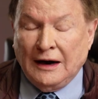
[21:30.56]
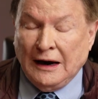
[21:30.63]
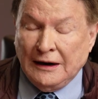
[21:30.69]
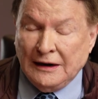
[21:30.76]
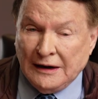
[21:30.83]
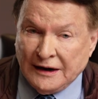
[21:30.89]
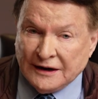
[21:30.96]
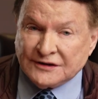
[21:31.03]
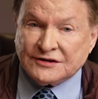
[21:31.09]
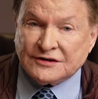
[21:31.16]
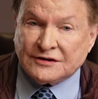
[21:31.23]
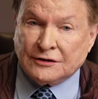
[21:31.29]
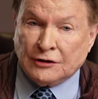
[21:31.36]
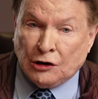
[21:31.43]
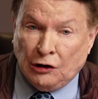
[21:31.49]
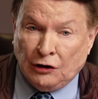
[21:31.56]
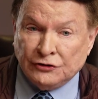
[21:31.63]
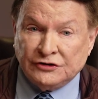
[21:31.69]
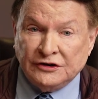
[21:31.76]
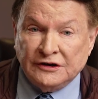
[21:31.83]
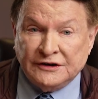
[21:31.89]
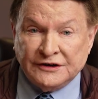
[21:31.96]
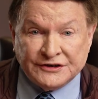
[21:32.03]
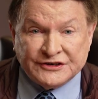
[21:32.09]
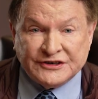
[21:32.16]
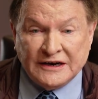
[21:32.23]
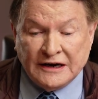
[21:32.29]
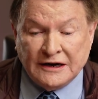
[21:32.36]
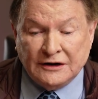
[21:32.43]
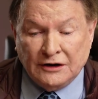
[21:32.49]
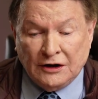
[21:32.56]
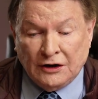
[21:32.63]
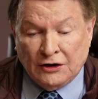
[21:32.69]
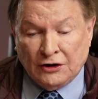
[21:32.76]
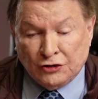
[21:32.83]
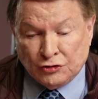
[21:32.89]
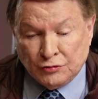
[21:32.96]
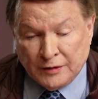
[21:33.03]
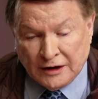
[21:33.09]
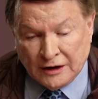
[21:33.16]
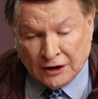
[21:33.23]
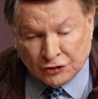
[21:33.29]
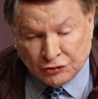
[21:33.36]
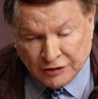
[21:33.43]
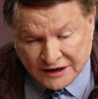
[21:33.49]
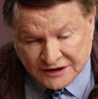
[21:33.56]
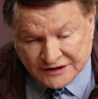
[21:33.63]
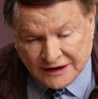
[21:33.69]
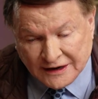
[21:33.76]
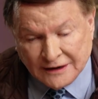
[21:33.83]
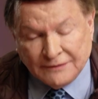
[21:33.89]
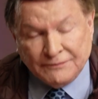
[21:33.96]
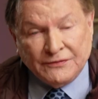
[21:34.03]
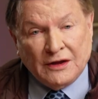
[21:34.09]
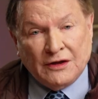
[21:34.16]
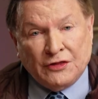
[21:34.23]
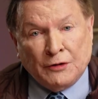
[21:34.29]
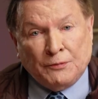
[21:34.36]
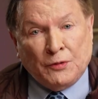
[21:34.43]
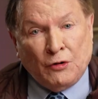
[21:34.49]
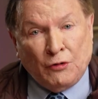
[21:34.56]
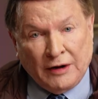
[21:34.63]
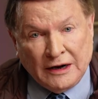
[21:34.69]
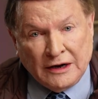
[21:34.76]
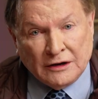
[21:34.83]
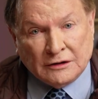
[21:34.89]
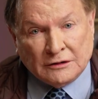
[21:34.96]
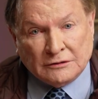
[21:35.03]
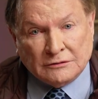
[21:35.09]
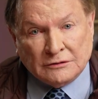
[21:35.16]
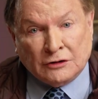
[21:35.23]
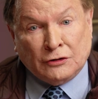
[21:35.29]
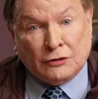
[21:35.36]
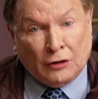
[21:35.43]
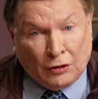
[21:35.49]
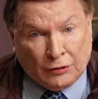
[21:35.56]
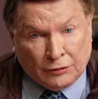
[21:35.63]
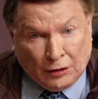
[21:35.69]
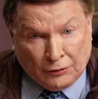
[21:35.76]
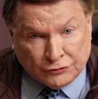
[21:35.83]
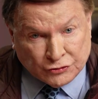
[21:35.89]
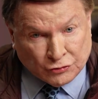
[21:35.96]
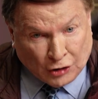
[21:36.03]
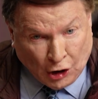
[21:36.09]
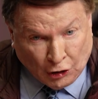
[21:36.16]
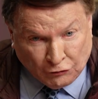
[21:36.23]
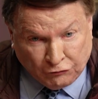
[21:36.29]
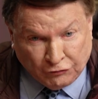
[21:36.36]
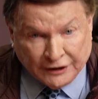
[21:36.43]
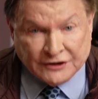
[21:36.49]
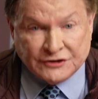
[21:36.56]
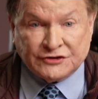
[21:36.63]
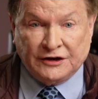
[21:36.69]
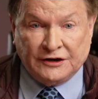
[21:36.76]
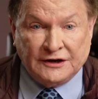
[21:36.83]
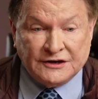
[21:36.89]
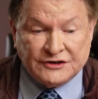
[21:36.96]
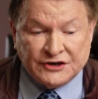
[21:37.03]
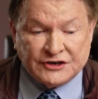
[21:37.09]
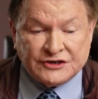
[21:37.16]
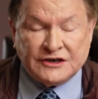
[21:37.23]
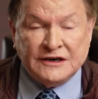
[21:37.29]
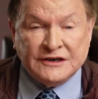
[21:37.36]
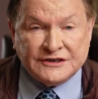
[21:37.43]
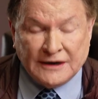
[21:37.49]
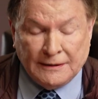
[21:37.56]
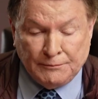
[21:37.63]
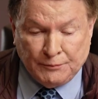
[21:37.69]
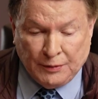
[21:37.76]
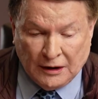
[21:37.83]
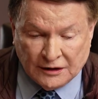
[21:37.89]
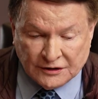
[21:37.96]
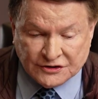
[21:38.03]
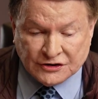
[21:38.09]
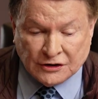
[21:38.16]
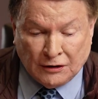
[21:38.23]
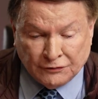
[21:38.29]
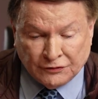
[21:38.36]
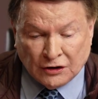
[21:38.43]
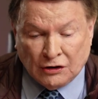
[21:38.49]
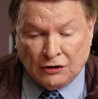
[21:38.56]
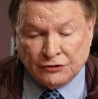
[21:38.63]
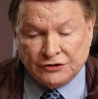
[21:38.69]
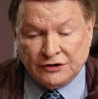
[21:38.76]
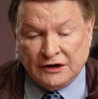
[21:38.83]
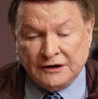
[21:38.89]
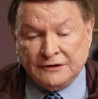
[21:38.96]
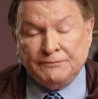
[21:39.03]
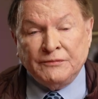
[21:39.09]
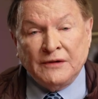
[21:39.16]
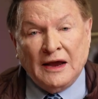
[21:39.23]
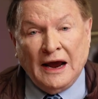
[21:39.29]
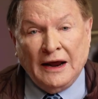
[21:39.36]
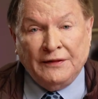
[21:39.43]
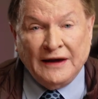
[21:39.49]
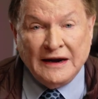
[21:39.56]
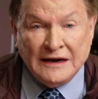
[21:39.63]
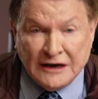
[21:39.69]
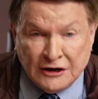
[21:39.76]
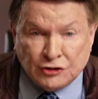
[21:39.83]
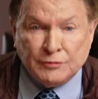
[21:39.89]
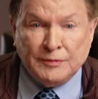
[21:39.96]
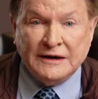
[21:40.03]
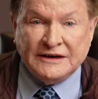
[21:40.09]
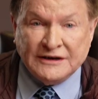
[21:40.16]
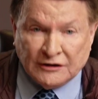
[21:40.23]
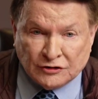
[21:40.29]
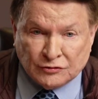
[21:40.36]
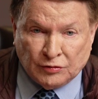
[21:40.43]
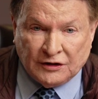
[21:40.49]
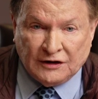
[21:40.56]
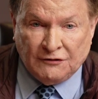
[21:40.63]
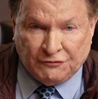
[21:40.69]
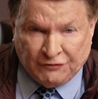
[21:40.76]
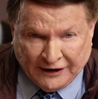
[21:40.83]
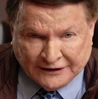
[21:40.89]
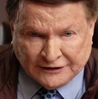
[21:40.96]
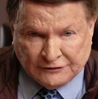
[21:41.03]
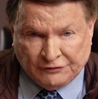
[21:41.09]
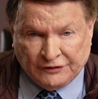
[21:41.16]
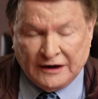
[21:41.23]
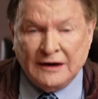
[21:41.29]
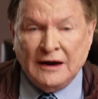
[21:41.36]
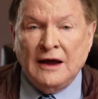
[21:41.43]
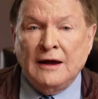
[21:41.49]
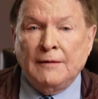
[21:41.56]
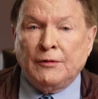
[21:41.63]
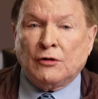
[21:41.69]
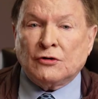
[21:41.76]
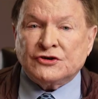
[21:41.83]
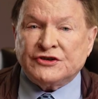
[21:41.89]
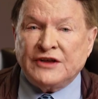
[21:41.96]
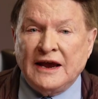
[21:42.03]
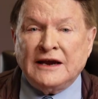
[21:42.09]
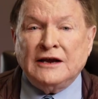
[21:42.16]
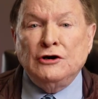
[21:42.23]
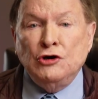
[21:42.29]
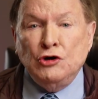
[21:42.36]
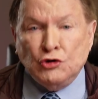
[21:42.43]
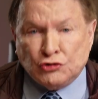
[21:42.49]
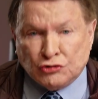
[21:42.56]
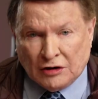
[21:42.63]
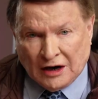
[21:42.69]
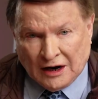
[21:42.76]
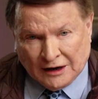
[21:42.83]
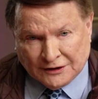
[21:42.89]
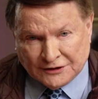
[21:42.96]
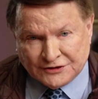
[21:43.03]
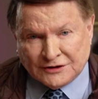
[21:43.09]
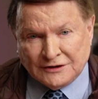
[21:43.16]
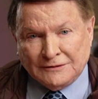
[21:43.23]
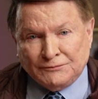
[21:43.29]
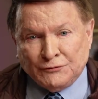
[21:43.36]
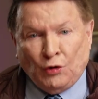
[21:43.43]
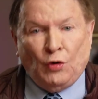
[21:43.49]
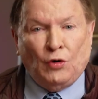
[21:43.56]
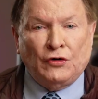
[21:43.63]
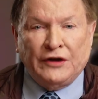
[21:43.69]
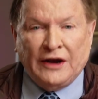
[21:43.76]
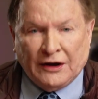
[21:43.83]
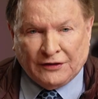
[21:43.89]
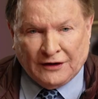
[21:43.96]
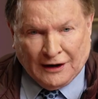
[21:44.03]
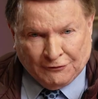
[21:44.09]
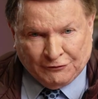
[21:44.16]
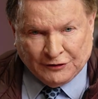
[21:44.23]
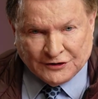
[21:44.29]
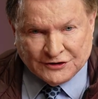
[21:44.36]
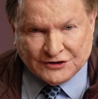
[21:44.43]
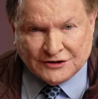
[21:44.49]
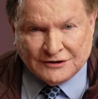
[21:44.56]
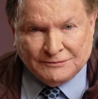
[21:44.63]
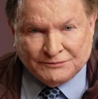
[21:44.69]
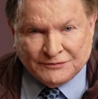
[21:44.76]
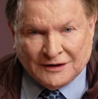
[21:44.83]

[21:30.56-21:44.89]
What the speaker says: unless the continent is seen to be addressing the perennial conflicts that exist in some parts of the continent, and they need to be dealt with effectively because they can neutralize all the other efforts